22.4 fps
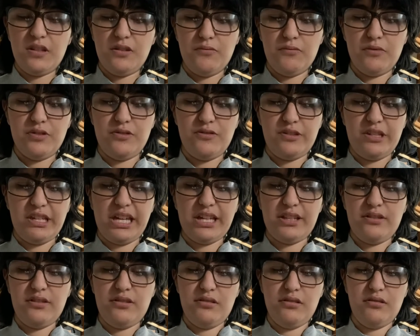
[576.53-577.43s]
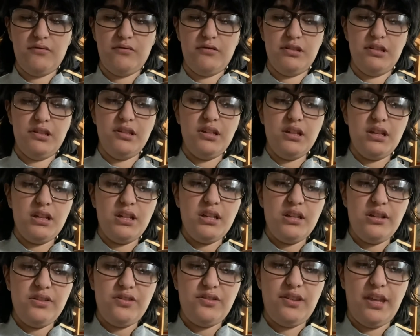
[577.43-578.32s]
reject you and
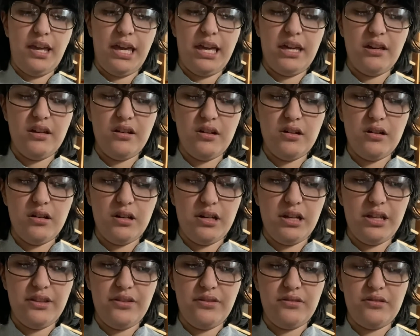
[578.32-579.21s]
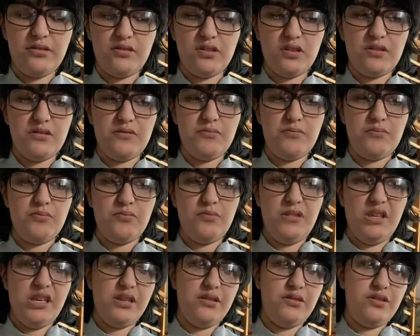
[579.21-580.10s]
say,
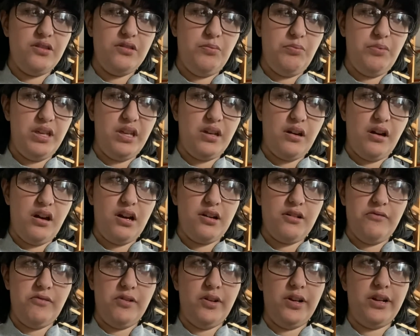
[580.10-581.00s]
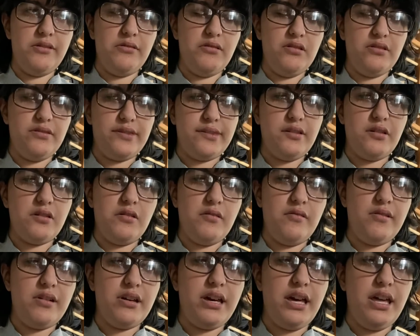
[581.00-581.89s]
you being awkward.
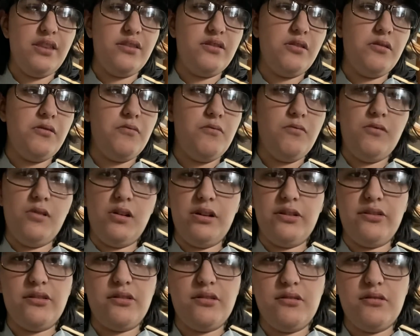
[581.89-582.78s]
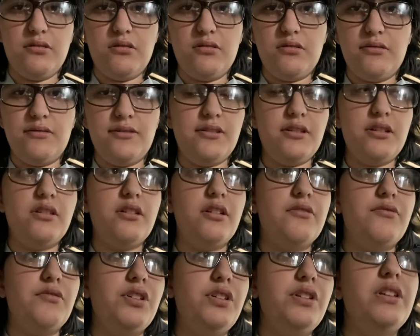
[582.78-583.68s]
I
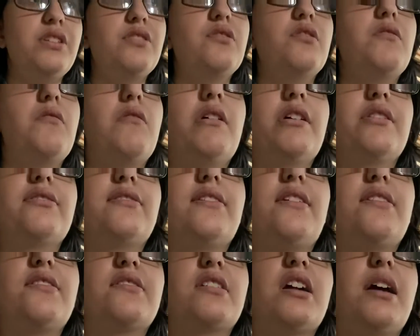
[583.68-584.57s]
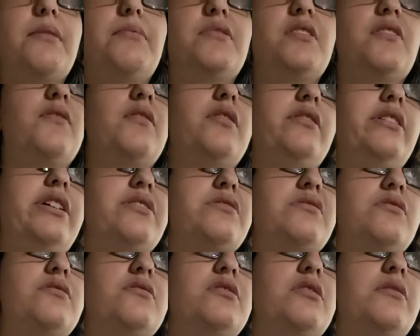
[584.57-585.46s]
really don't want these types of
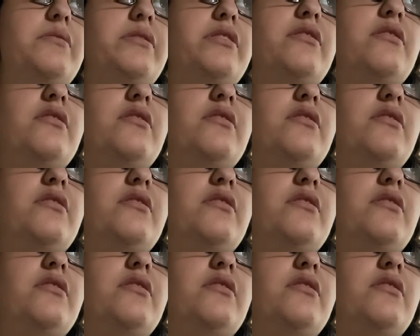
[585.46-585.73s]
relationships